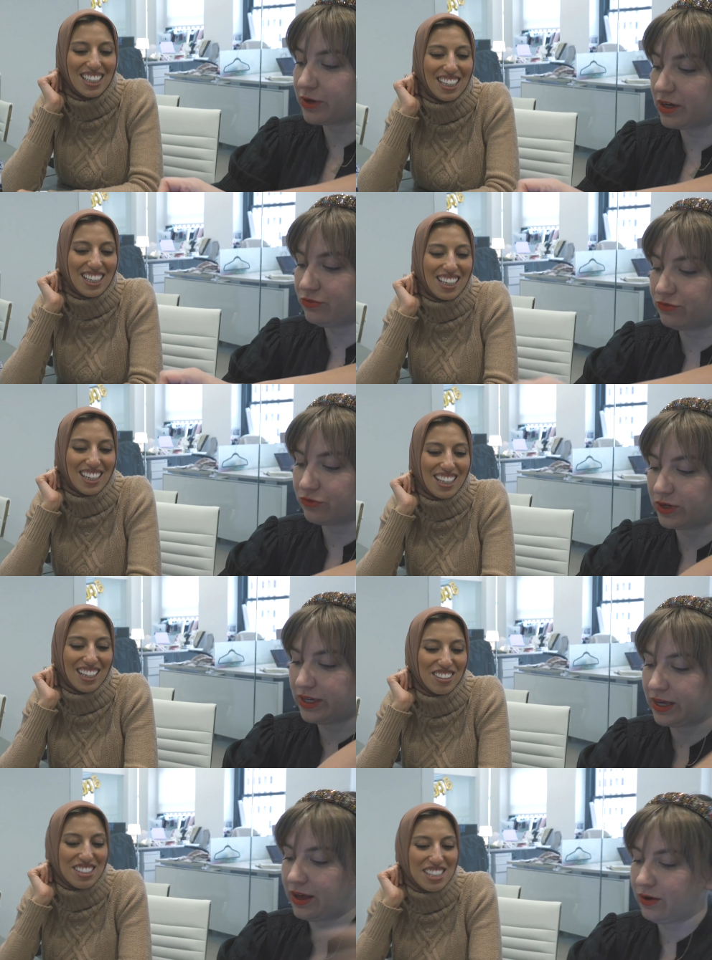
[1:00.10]
Speaker 1: That's are gonna my
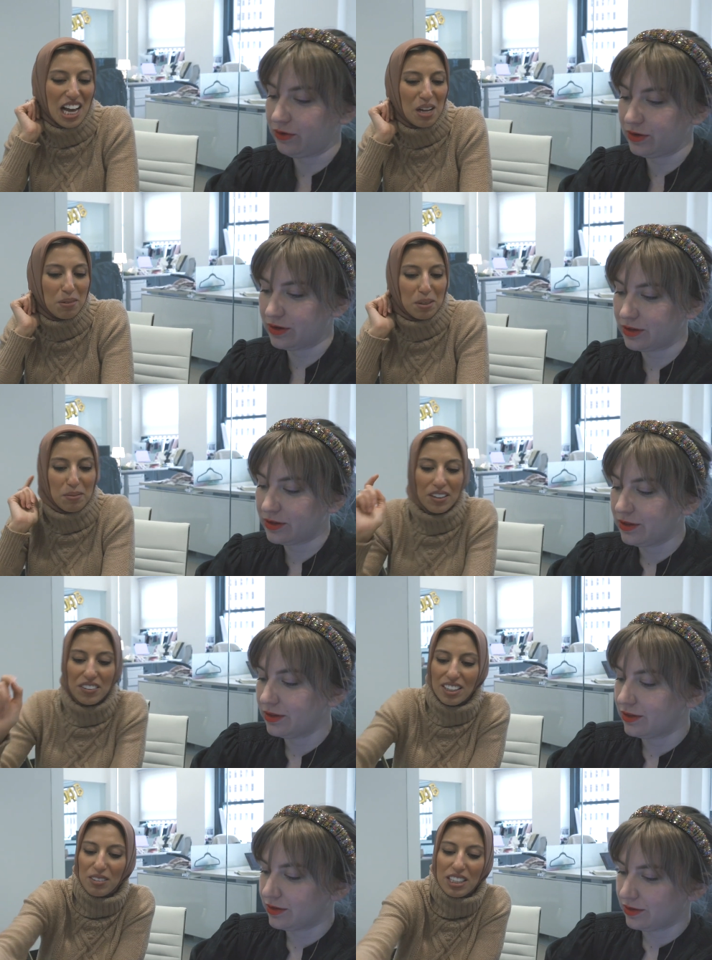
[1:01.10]
freak out. Tell me
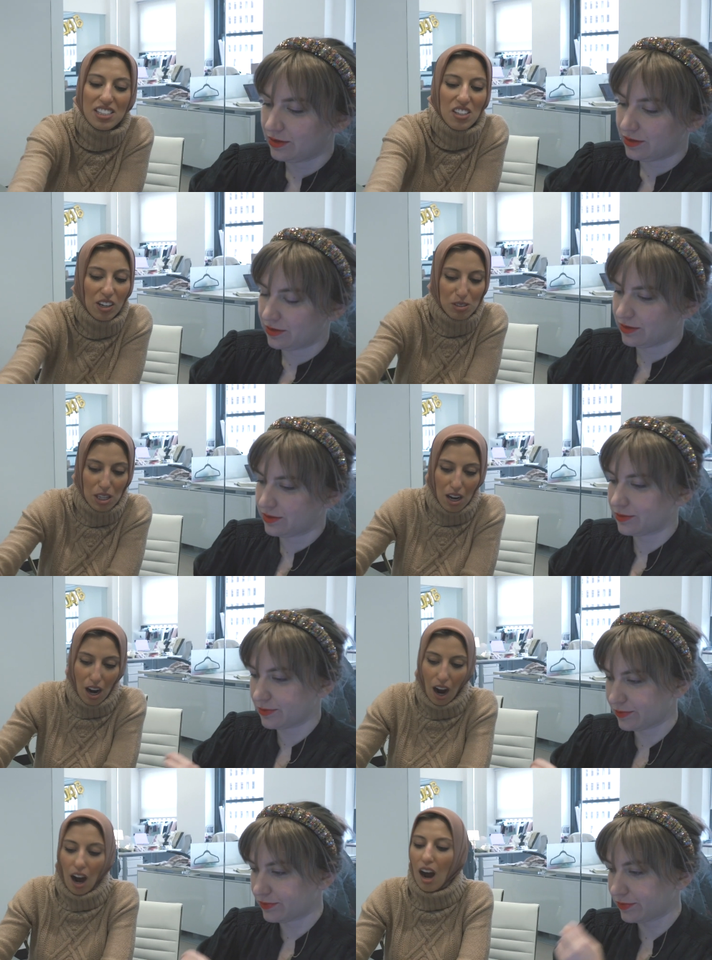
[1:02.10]
about it. When I saw it, I was like,
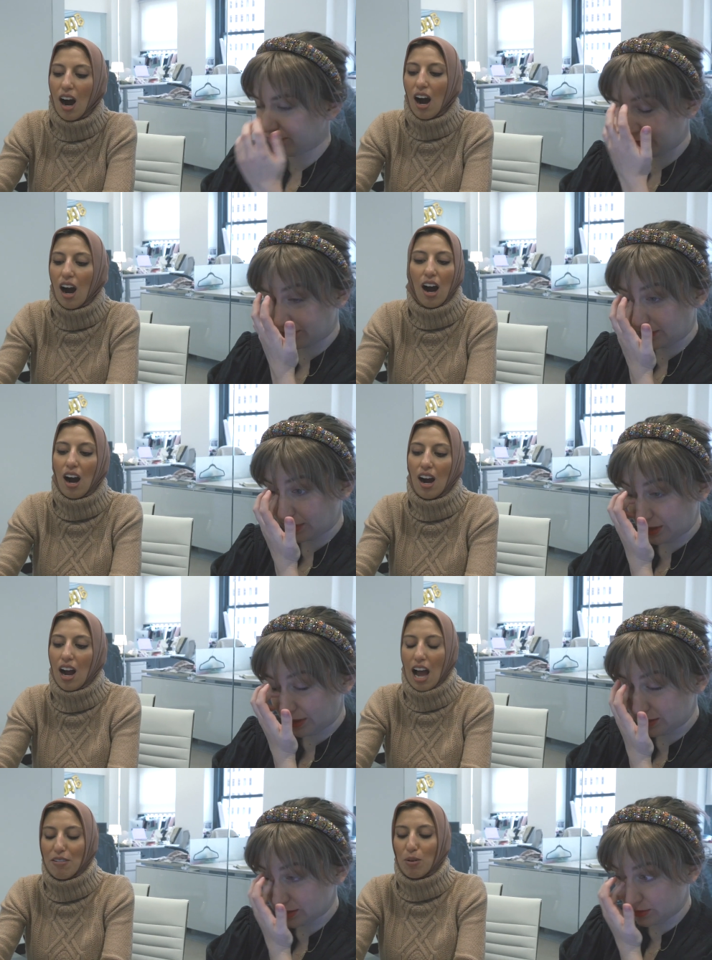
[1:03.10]
oh, oh
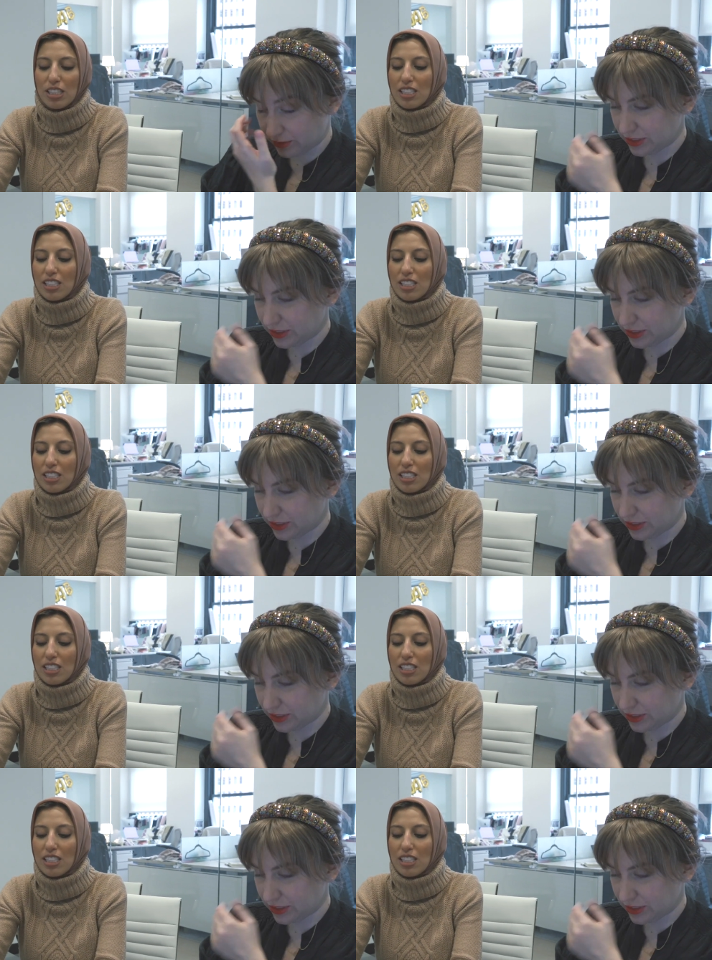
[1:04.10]
everyone,